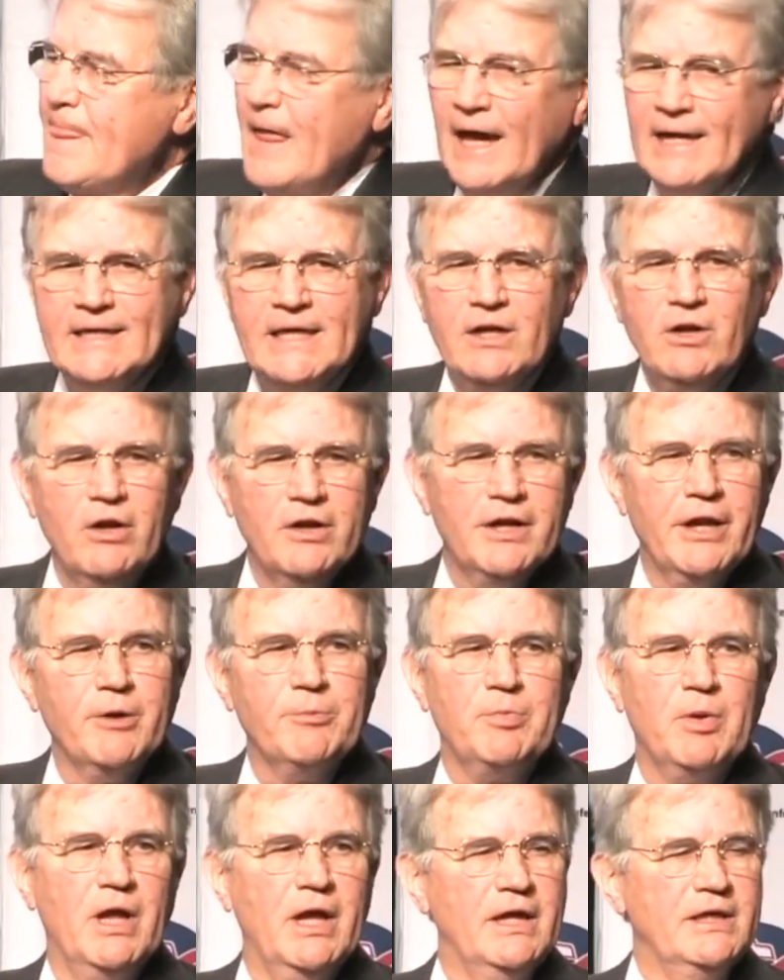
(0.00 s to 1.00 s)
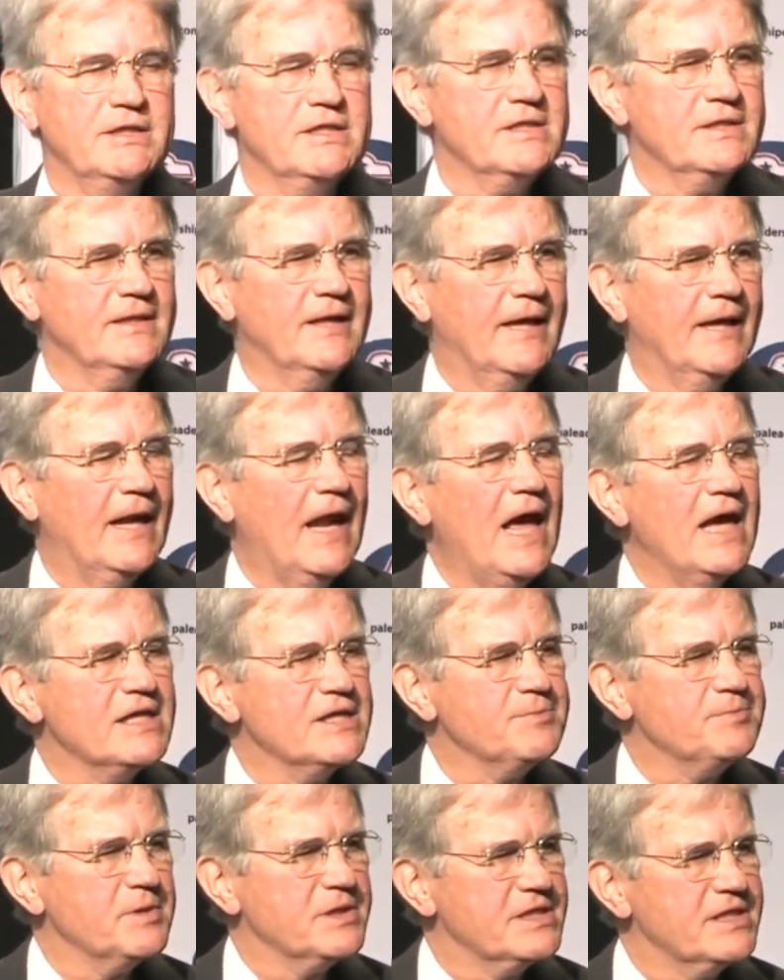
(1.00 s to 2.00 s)
I get on airplanes, and I
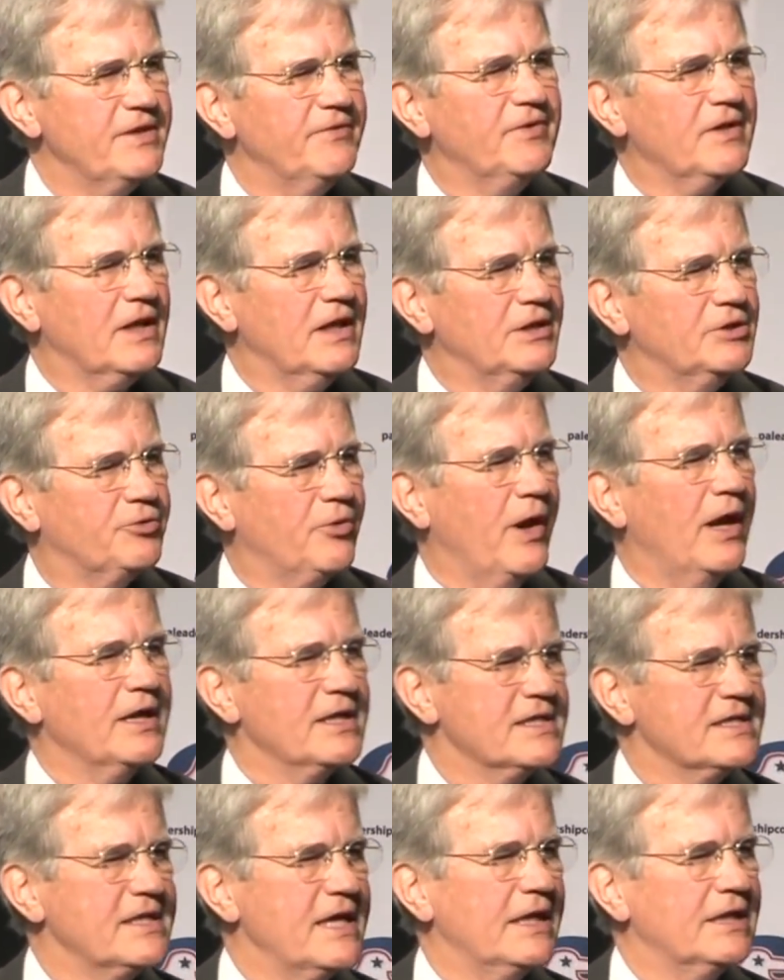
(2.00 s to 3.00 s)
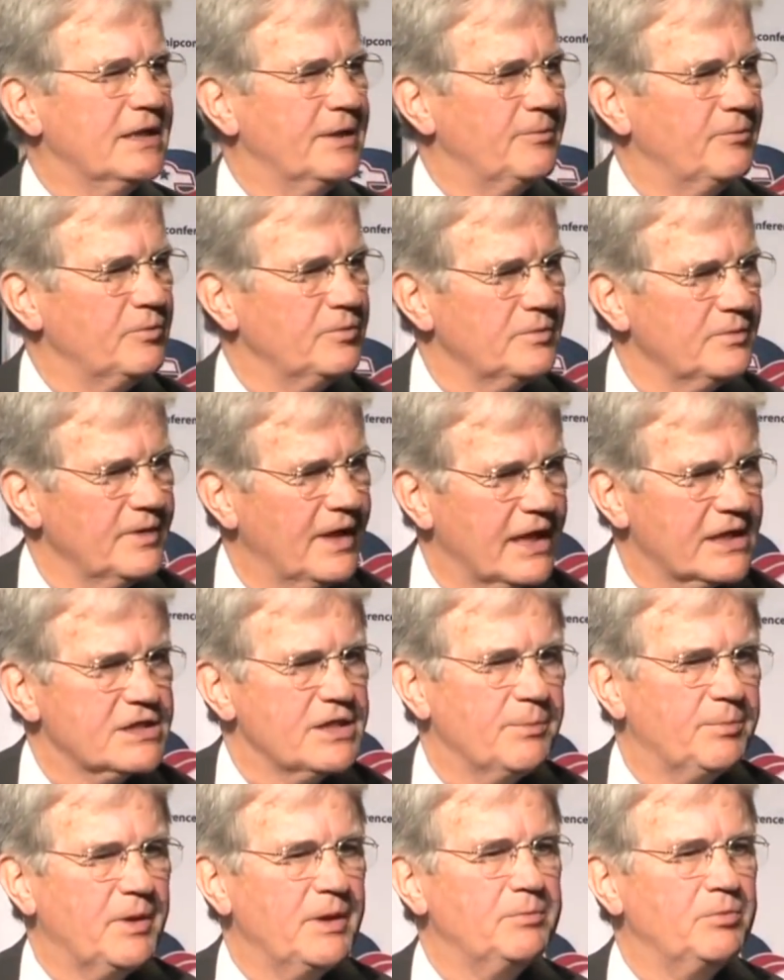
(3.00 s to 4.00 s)
specifically try to sit next
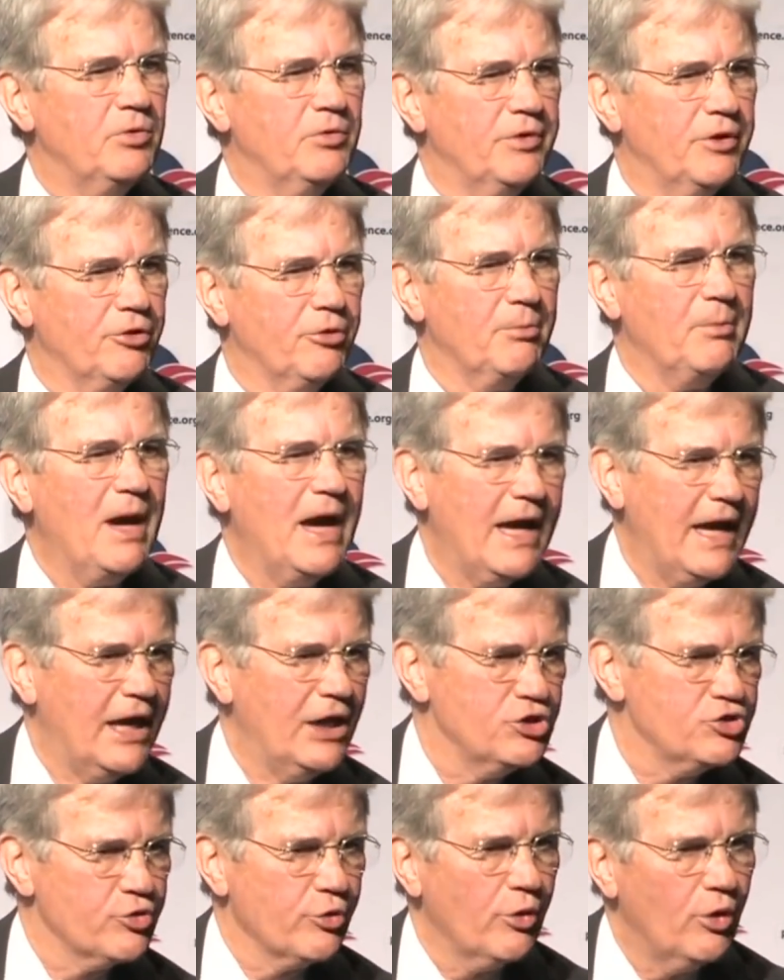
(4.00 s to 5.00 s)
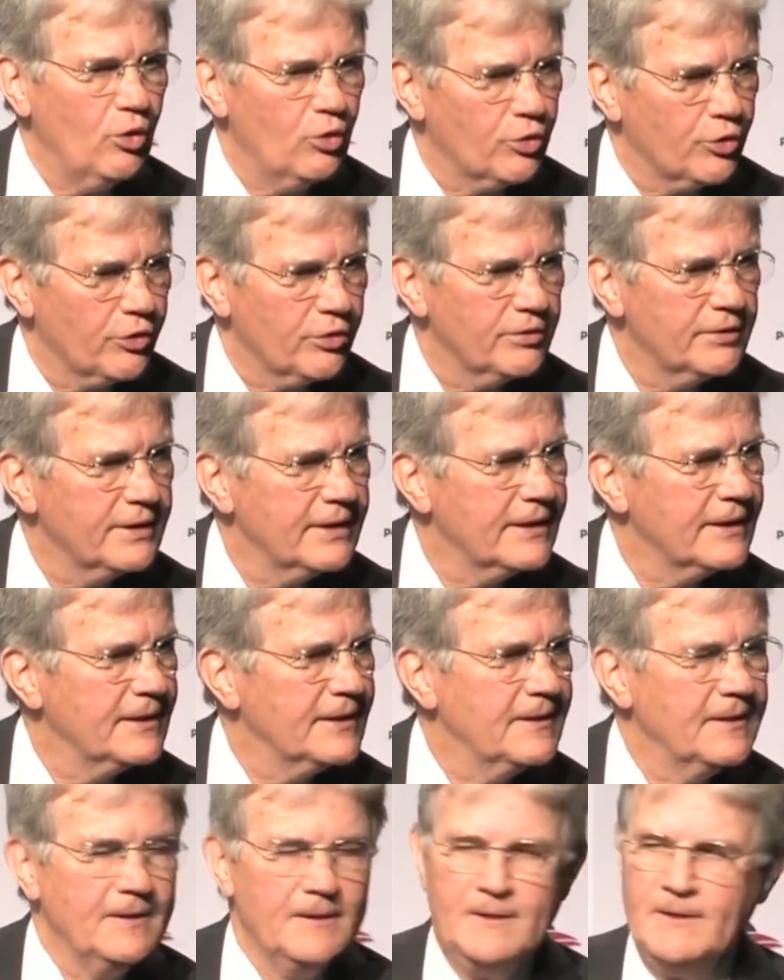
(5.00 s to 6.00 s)
to people that are my age or older.
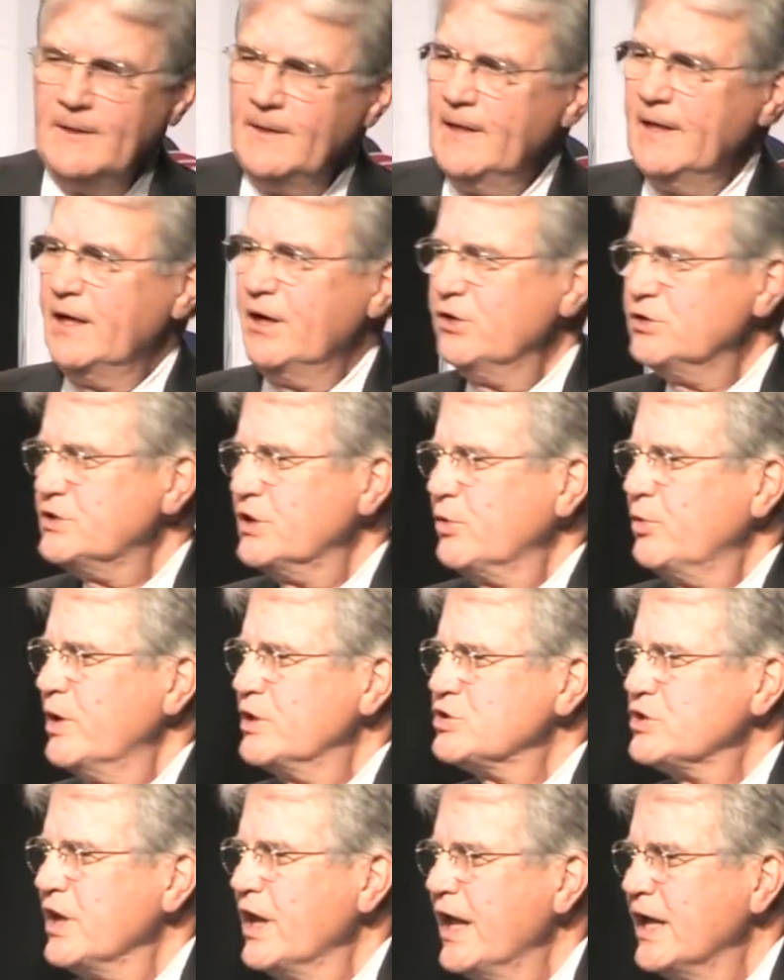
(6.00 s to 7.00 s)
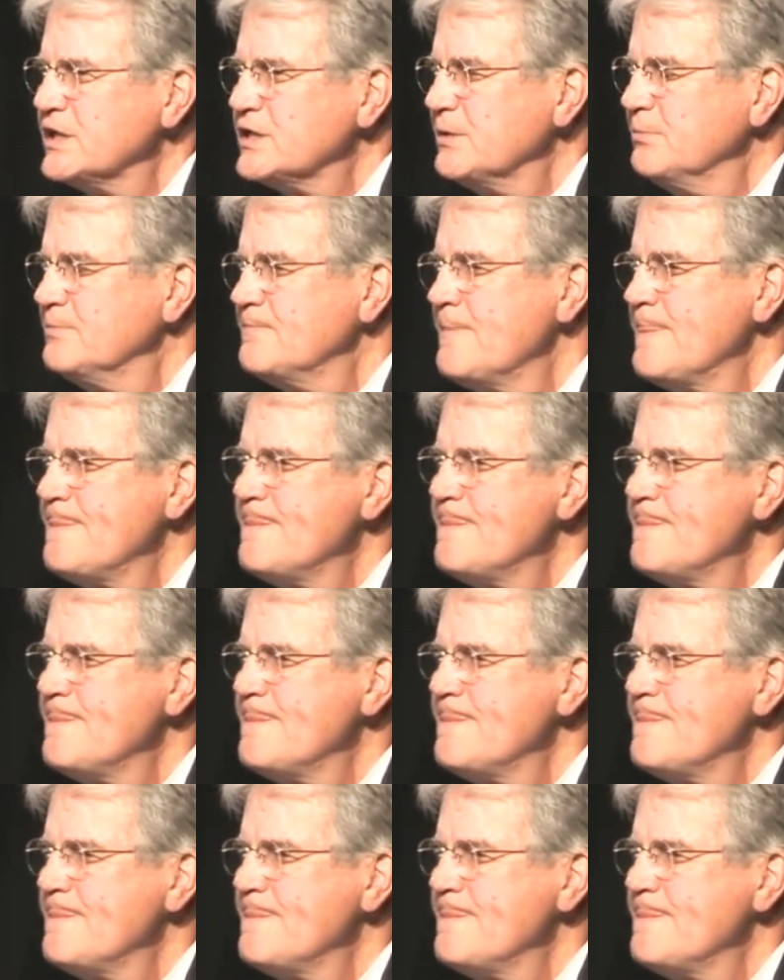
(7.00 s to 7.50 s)
And here's the question I ask them.